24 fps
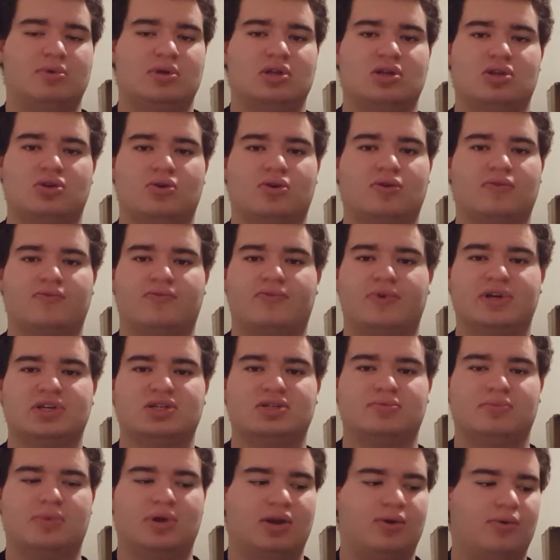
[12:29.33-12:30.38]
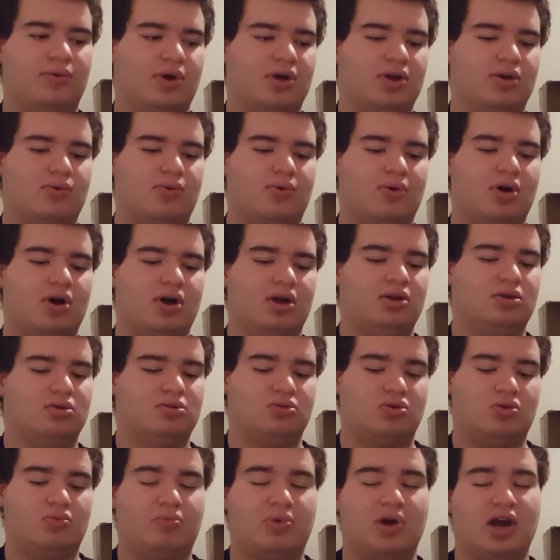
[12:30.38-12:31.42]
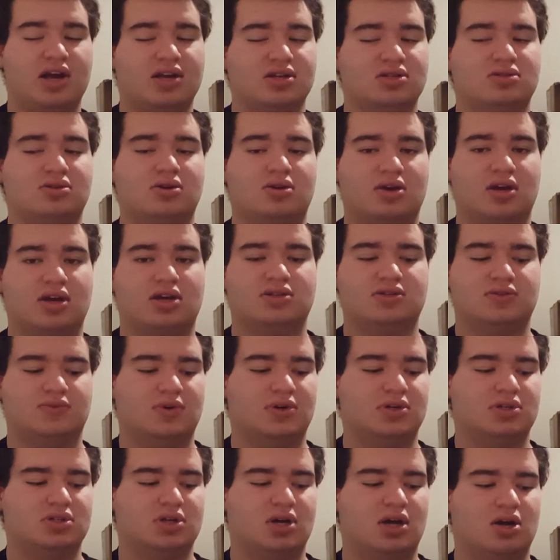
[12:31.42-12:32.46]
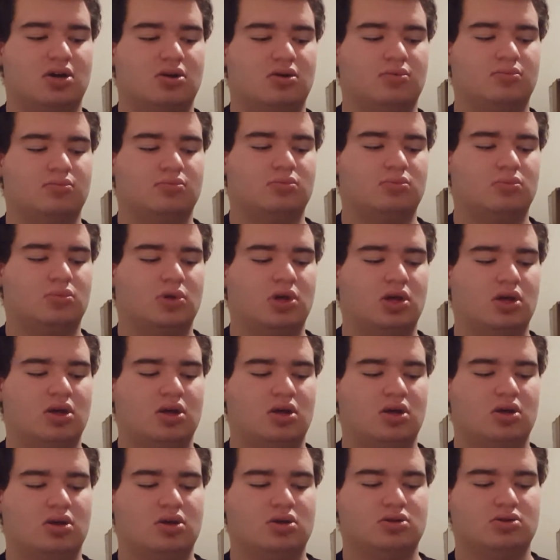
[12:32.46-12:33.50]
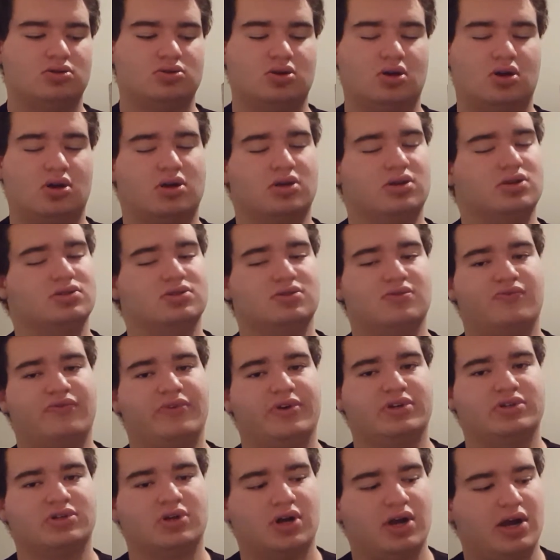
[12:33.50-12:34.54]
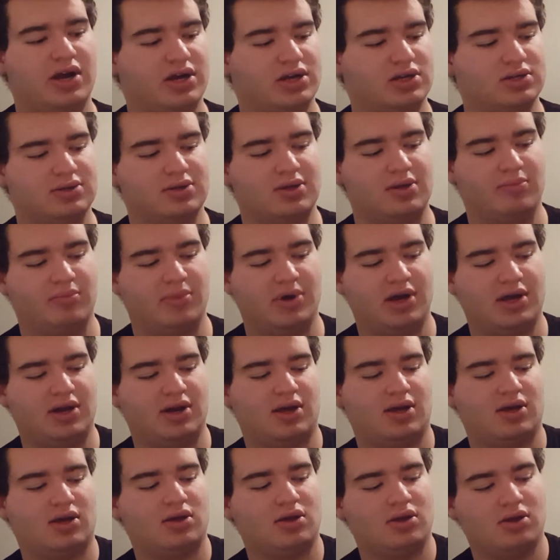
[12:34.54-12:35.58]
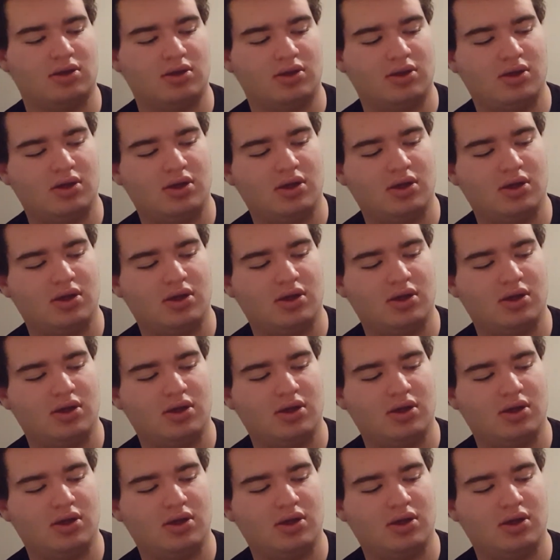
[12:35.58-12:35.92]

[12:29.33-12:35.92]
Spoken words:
I mean, you can fish them any way you want, and you'll probably still catch fish on them, so long as the fish are actually biting.